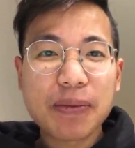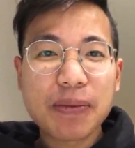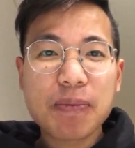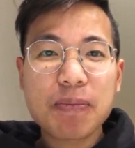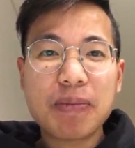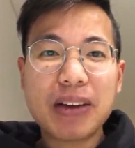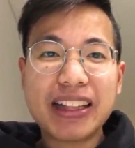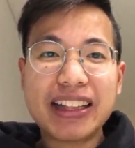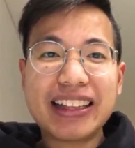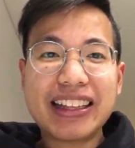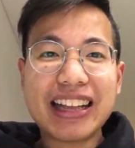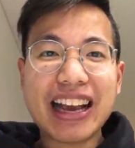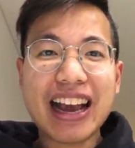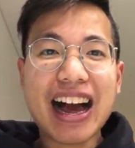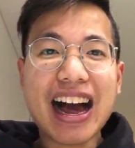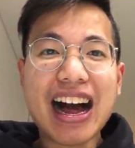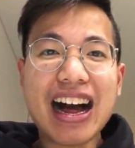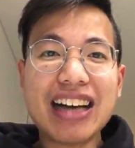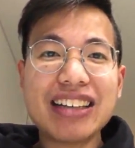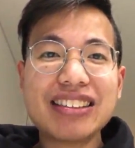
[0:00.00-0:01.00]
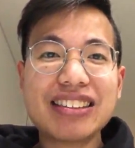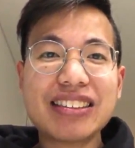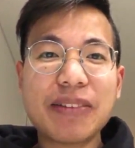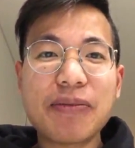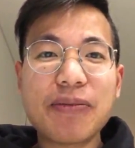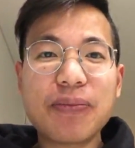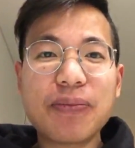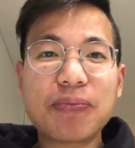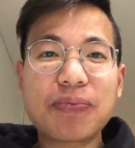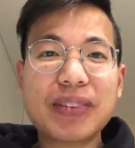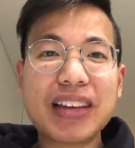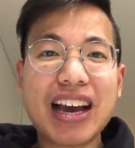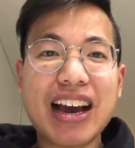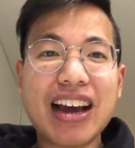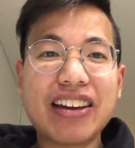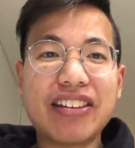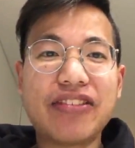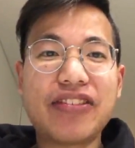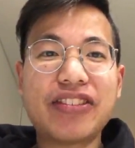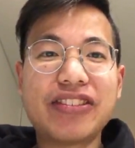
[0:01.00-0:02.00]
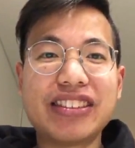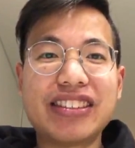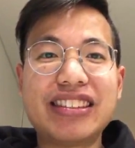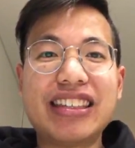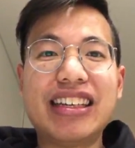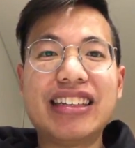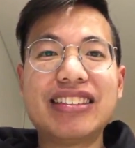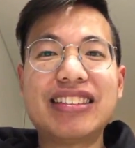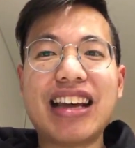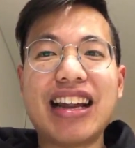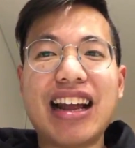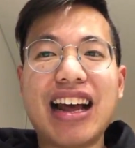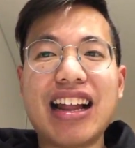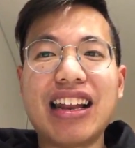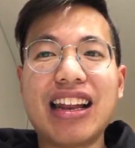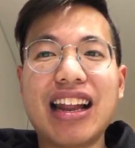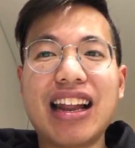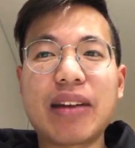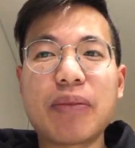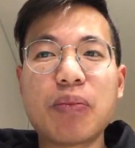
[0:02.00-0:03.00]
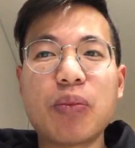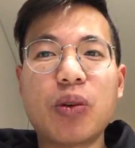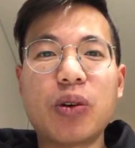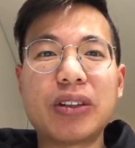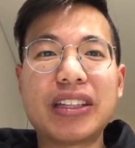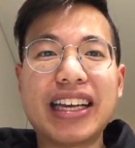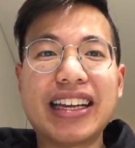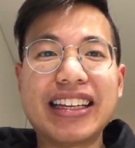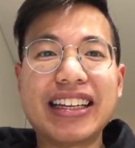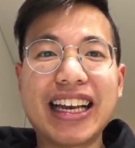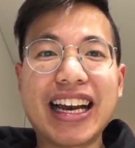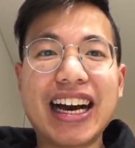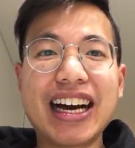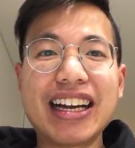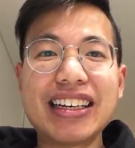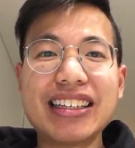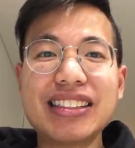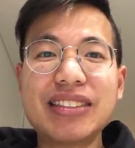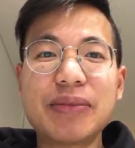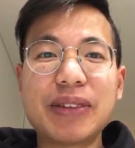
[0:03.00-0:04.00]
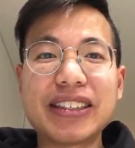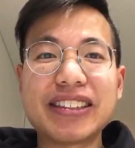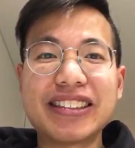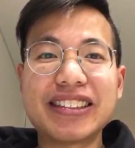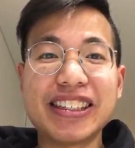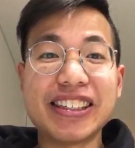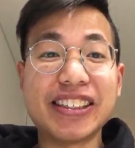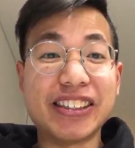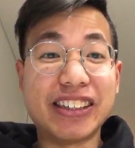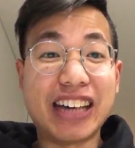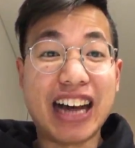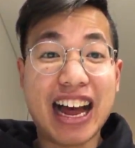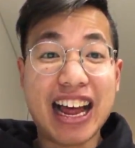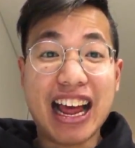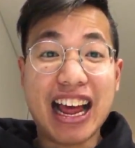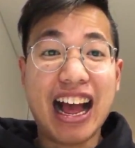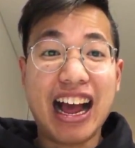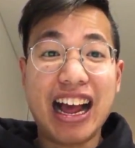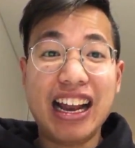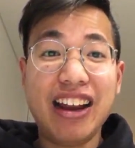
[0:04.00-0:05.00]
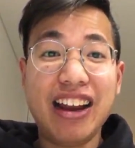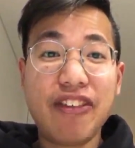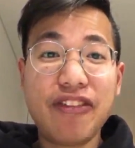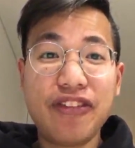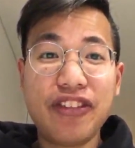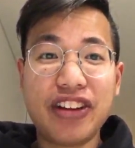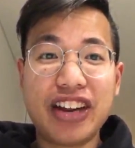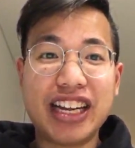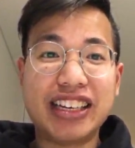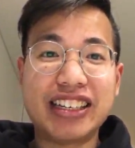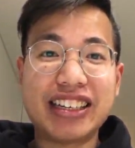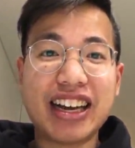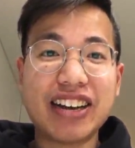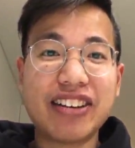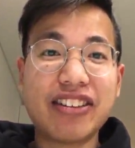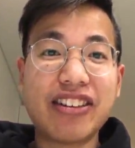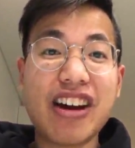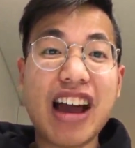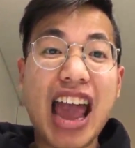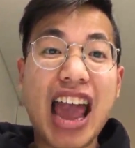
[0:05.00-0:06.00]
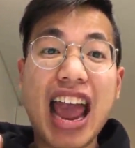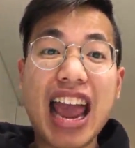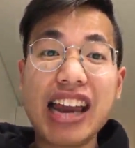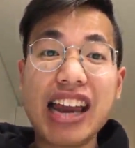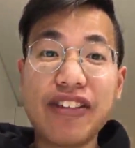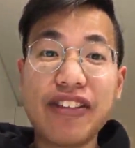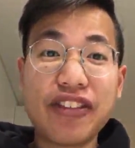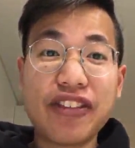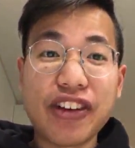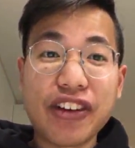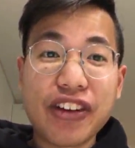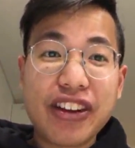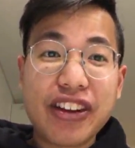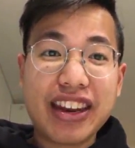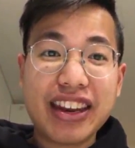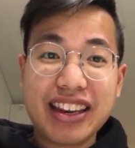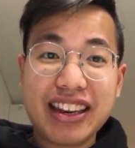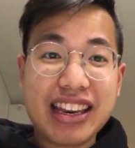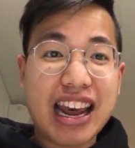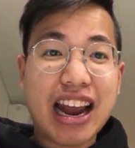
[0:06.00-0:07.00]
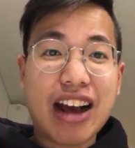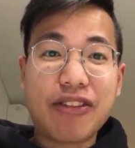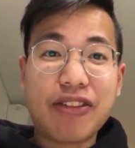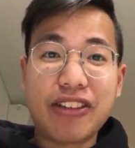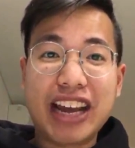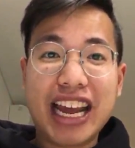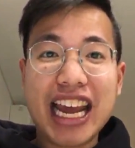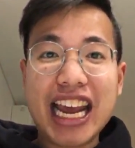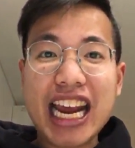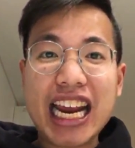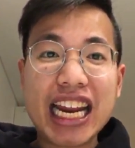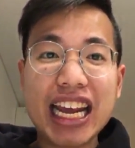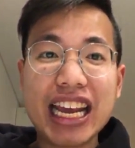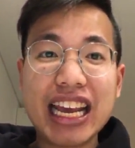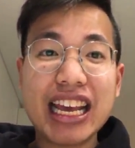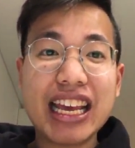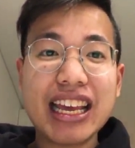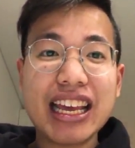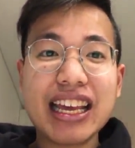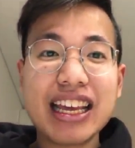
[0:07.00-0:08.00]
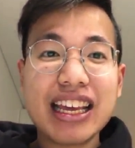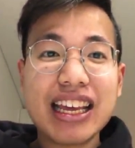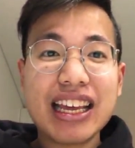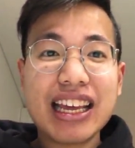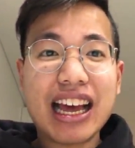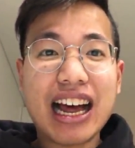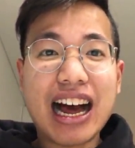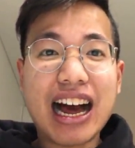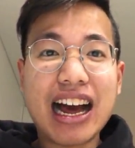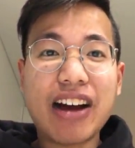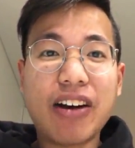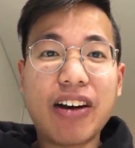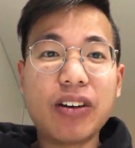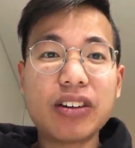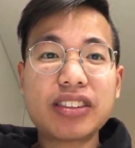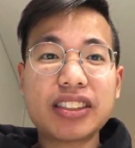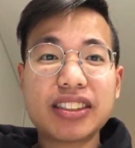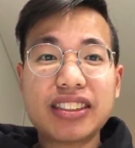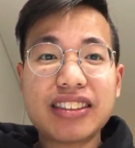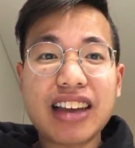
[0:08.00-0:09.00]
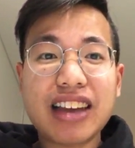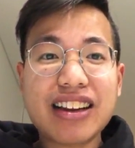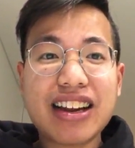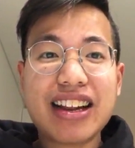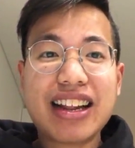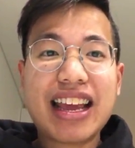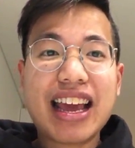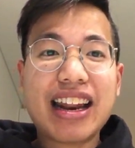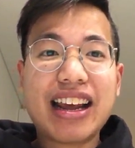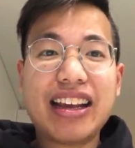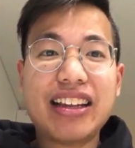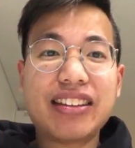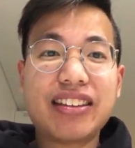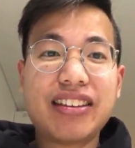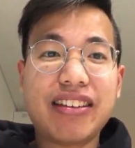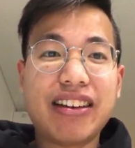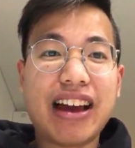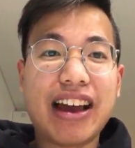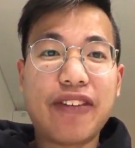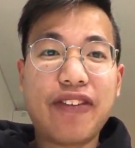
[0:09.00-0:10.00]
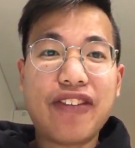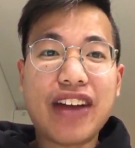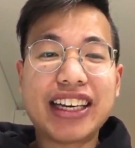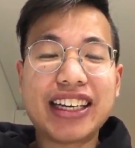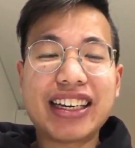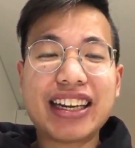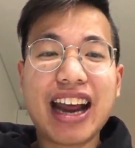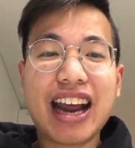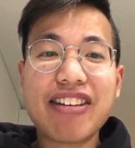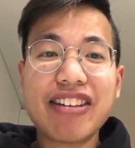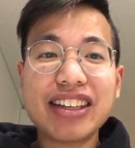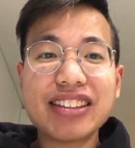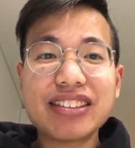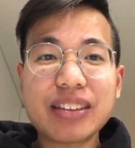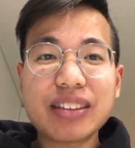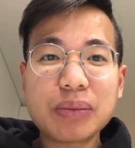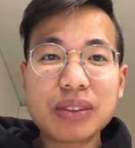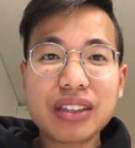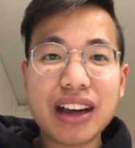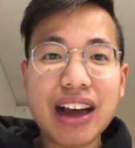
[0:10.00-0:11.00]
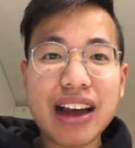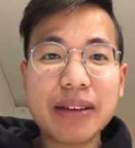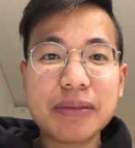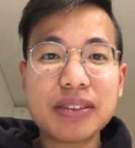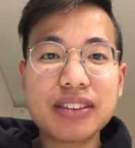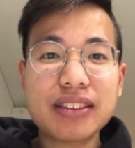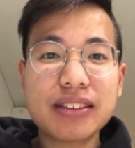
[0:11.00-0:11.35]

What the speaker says: But there are some kind of cuisines that I like more than the others, but still, I love food in general, any food that I would eat. I also started getting into like vegetarian sometimes.